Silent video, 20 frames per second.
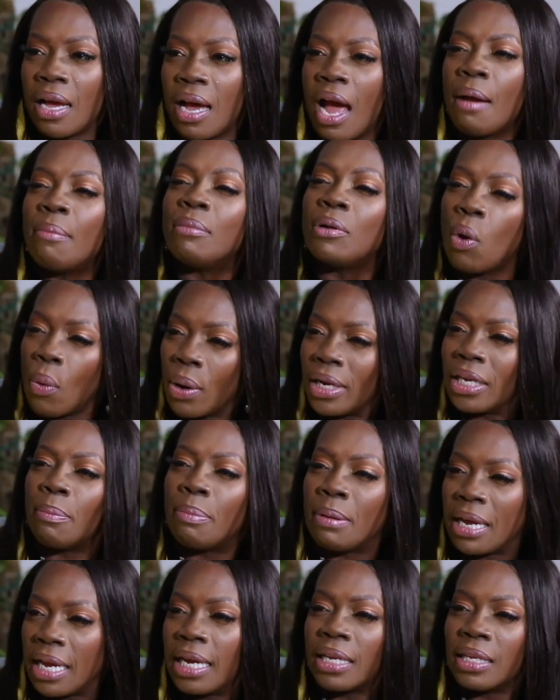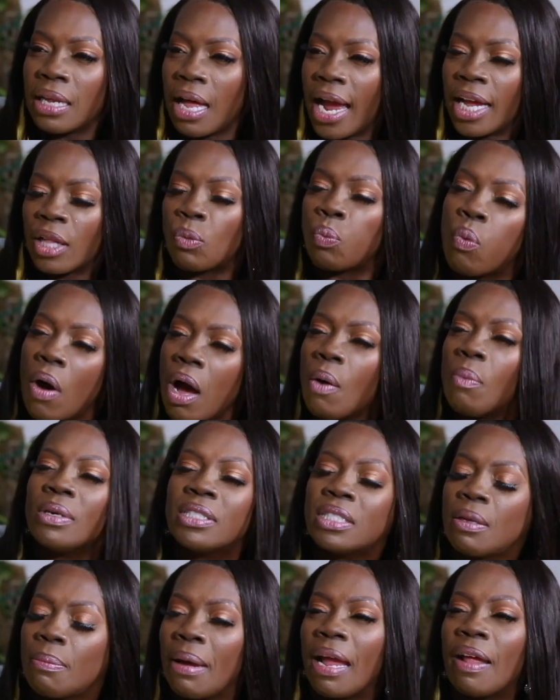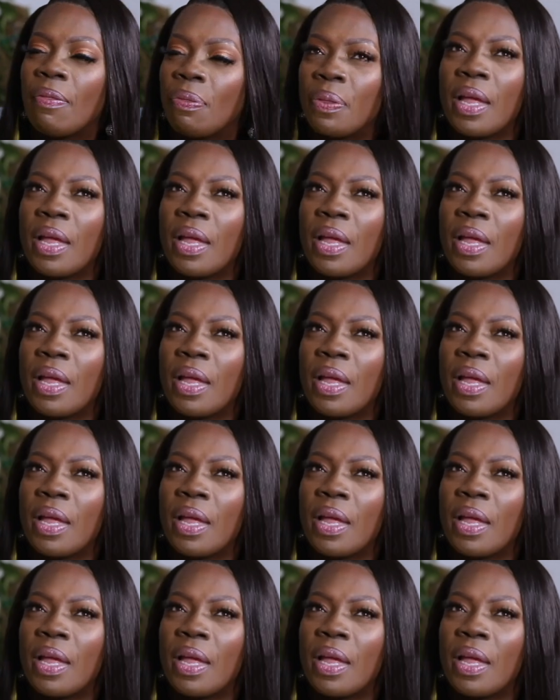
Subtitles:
I'm going to beat Goliath. What was the main